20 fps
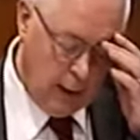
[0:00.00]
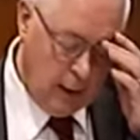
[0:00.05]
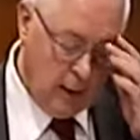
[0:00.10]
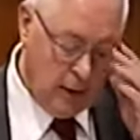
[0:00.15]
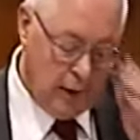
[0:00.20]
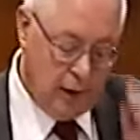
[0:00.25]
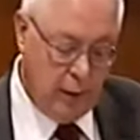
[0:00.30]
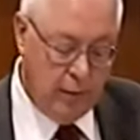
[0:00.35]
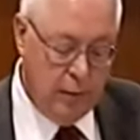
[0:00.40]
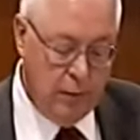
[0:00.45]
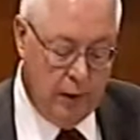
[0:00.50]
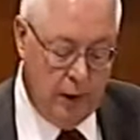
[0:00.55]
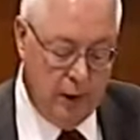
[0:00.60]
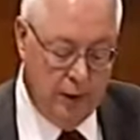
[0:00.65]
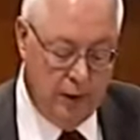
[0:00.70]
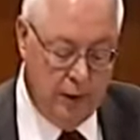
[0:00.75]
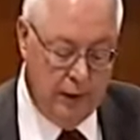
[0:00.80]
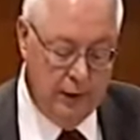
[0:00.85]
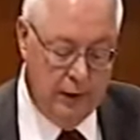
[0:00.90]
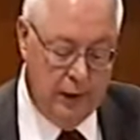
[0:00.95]
Some
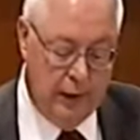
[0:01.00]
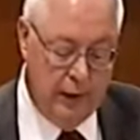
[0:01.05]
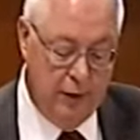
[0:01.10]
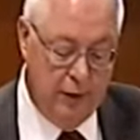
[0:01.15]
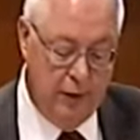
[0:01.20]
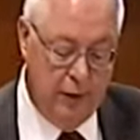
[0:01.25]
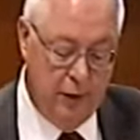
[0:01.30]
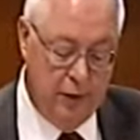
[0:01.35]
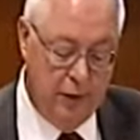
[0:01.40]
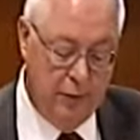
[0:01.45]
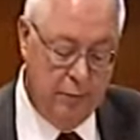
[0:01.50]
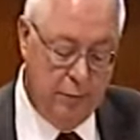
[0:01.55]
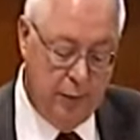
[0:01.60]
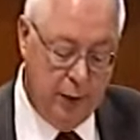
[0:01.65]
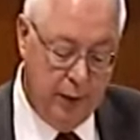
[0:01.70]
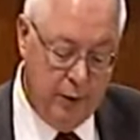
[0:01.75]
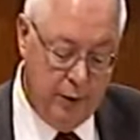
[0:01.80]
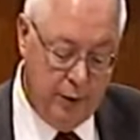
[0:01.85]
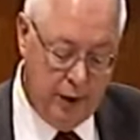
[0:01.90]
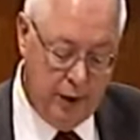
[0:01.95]
£110,000
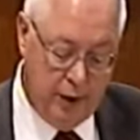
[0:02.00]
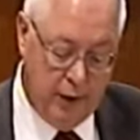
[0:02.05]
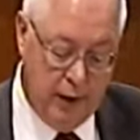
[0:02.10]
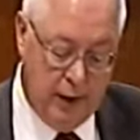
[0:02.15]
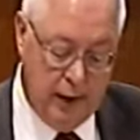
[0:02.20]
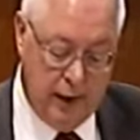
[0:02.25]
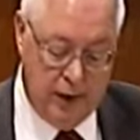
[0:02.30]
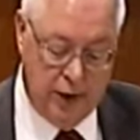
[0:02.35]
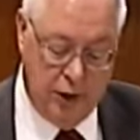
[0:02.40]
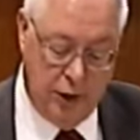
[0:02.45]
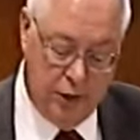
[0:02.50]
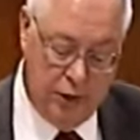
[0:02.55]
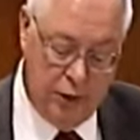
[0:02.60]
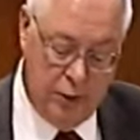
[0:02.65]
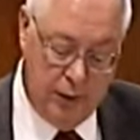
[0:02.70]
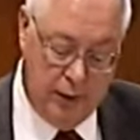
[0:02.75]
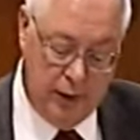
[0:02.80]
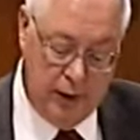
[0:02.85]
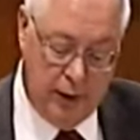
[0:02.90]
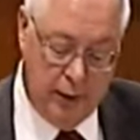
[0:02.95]
has also
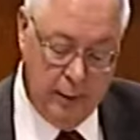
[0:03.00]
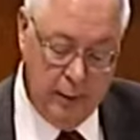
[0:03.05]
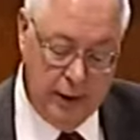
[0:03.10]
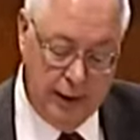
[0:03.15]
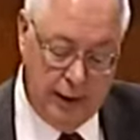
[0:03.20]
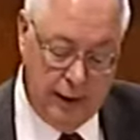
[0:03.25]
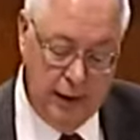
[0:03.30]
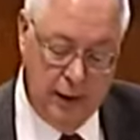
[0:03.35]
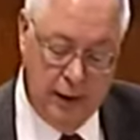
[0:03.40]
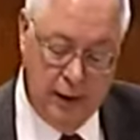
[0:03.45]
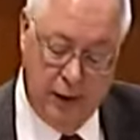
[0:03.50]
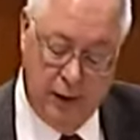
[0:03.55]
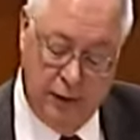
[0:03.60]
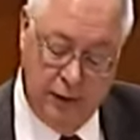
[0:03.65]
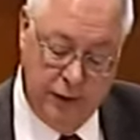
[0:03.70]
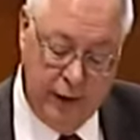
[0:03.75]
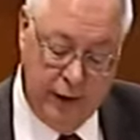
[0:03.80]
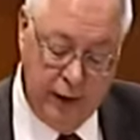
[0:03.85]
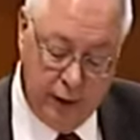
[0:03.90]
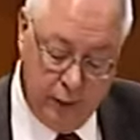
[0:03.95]
been committed for
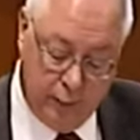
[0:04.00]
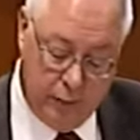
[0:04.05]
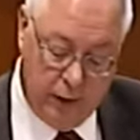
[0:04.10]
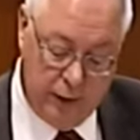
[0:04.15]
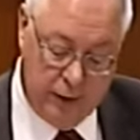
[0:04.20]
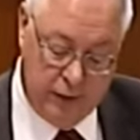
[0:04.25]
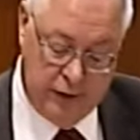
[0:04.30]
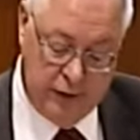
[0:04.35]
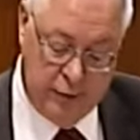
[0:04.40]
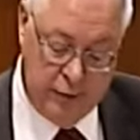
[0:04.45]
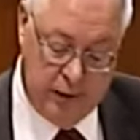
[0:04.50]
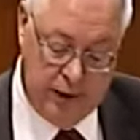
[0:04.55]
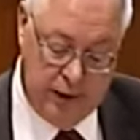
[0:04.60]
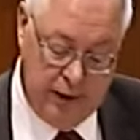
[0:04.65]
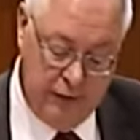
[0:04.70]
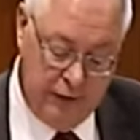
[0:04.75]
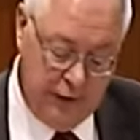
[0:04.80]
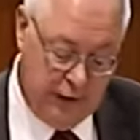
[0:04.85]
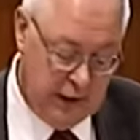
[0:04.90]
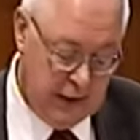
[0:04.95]
a number of
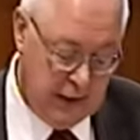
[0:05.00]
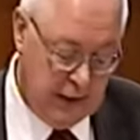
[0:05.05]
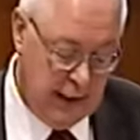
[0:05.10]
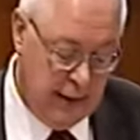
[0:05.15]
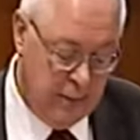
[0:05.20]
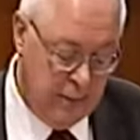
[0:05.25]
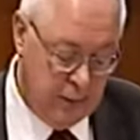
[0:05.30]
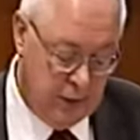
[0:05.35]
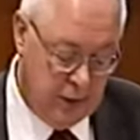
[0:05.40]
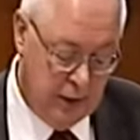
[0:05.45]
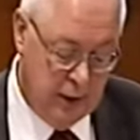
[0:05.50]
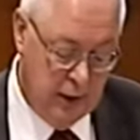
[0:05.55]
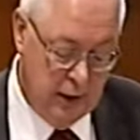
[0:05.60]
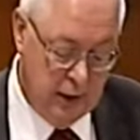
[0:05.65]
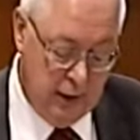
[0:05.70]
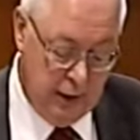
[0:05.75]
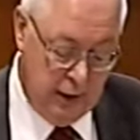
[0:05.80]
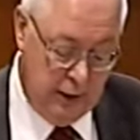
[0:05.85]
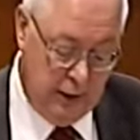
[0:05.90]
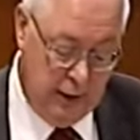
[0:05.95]
specific schemes
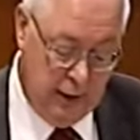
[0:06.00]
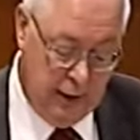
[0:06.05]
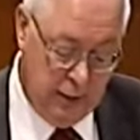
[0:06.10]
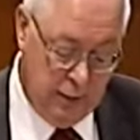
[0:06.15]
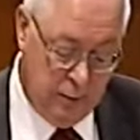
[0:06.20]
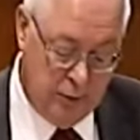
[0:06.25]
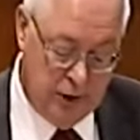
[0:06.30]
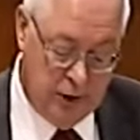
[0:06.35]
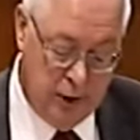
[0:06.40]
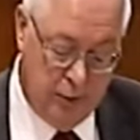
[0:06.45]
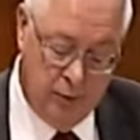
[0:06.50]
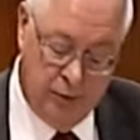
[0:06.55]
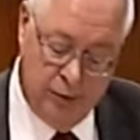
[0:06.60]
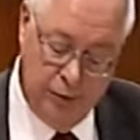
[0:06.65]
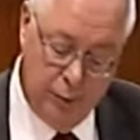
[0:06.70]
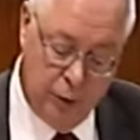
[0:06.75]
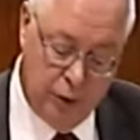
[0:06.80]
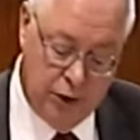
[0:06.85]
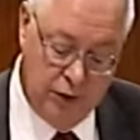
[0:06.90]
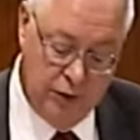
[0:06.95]
to help some of the
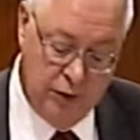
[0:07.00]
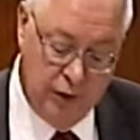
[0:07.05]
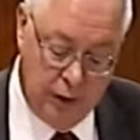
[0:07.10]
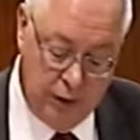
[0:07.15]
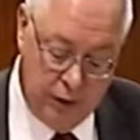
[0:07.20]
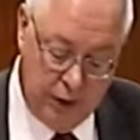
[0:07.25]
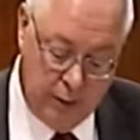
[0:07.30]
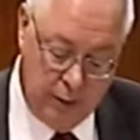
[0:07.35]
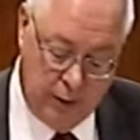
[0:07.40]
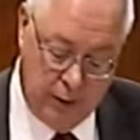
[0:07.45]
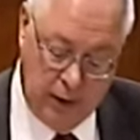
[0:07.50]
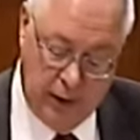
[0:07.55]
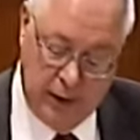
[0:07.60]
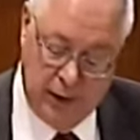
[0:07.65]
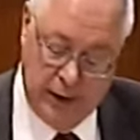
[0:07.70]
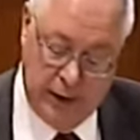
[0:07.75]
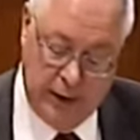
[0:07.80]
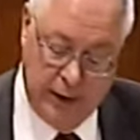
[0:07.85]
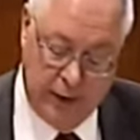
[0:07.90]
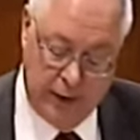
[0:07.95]
most vulnerable
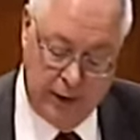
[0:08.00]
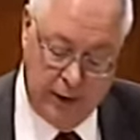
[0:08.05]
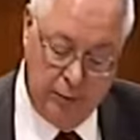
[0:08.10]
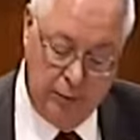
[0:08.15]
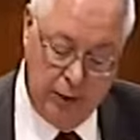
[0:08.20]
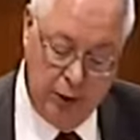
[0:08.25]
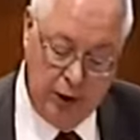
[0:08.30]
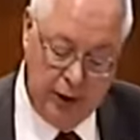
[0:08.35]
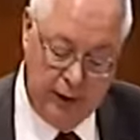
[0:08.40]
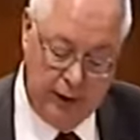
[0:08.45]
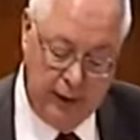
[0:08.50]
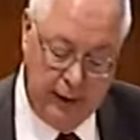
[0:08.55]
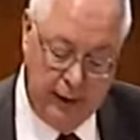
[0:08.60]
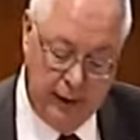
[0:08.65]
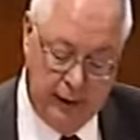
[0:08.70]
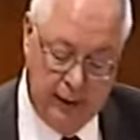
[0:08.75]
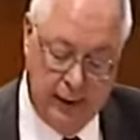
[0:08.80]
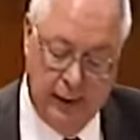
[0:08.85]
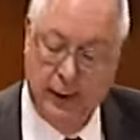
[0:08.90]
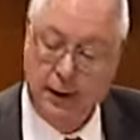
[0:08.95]
in our community,
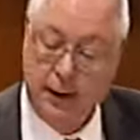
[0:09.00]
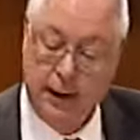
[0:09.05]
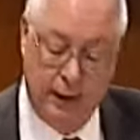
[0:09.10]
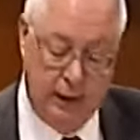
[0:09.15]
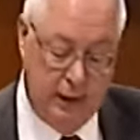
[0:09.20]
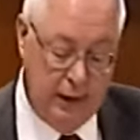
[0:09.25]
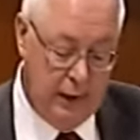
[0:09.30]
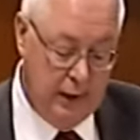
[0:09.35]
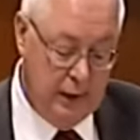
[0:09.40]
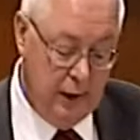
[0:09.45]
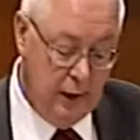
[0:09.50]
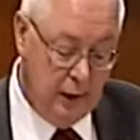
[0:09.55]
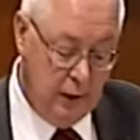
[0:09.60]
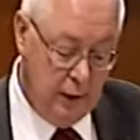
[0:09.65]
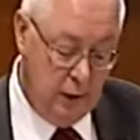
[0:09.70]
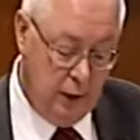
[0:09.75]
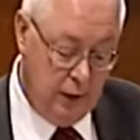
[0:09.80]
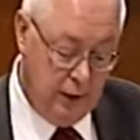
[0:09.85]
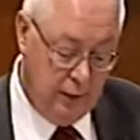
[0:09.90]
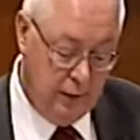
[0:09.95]
and these
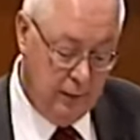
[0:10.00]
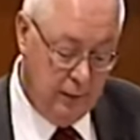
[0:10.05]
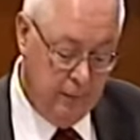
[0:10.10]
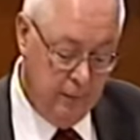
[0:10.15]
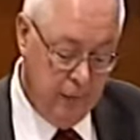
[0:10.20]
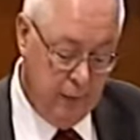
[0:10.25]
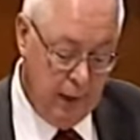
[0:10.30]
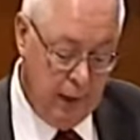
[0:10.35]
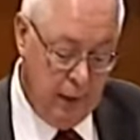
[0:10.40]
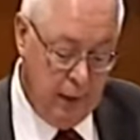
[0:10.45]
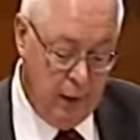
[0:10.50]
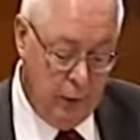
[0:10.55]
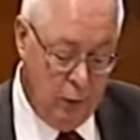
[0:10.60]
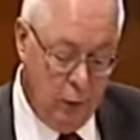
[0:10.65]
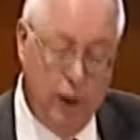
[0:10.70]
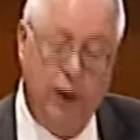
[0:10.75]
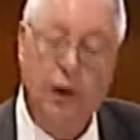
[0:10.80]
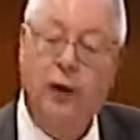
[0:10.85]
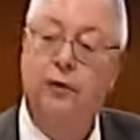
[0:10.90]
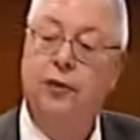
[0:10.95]
include
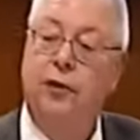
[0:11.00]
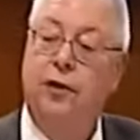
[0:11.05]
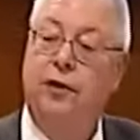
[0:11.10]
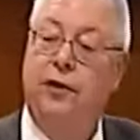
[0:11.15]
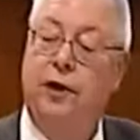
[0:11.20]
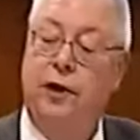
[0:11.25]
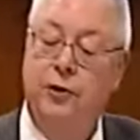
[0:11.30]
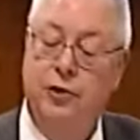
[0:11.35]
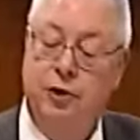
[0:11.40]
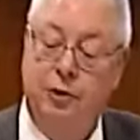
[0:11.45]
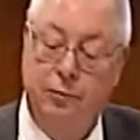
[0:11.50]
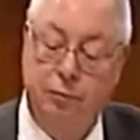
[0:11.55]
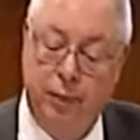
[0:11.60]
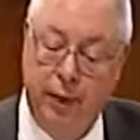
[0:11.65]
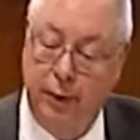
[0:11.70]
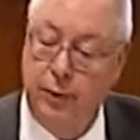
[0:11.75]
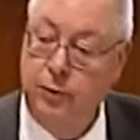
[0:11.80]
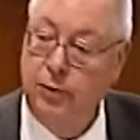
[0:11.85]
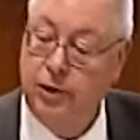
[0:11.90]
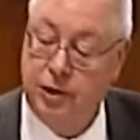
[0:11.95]
£100,000
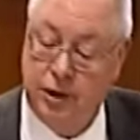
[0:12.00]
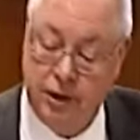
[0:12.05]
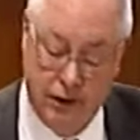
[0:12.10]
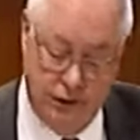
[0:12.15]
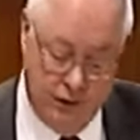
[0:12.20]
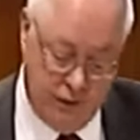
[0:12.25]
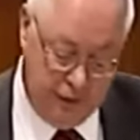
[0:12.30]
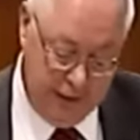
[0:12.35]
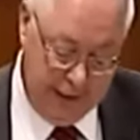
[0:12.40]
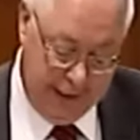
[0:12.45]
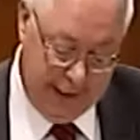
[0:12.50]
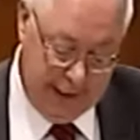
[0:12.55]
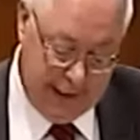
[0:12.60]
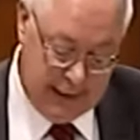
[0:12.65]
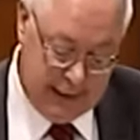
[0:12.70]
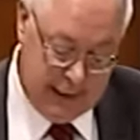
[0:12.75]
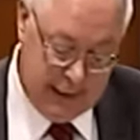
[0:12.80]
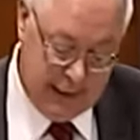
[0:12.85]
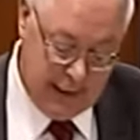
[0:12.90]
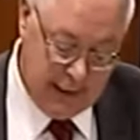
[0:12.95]
for AIDS
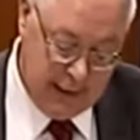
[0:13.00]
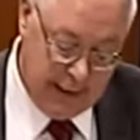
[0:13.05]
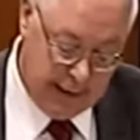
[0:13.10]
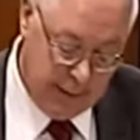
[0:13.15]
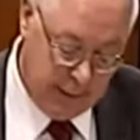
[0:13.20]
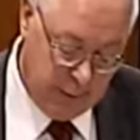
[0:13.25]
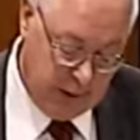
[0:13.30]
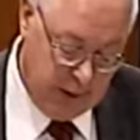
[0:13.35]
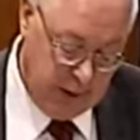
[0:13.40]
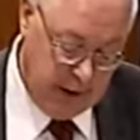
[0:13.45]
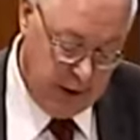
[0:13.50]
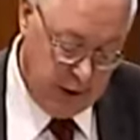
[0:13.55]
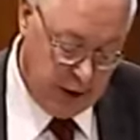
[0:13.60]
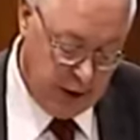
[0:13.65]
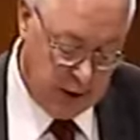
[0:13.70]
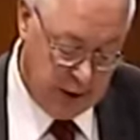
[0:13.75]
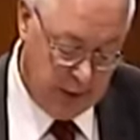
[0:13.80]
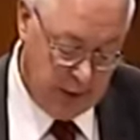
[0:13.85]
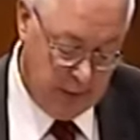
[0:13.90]
and adaptations.